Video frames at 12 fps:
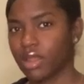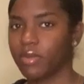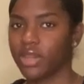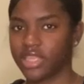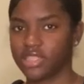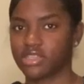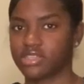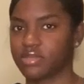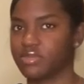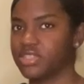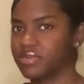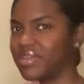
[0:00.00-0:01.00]
I'm going to insert some
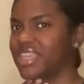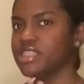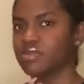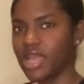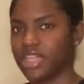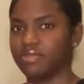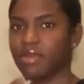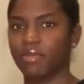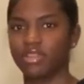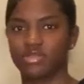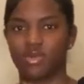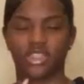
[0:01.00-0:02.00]
music, but my
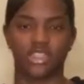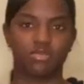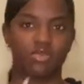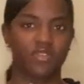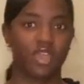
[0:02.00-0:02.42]
brother's watching a movie.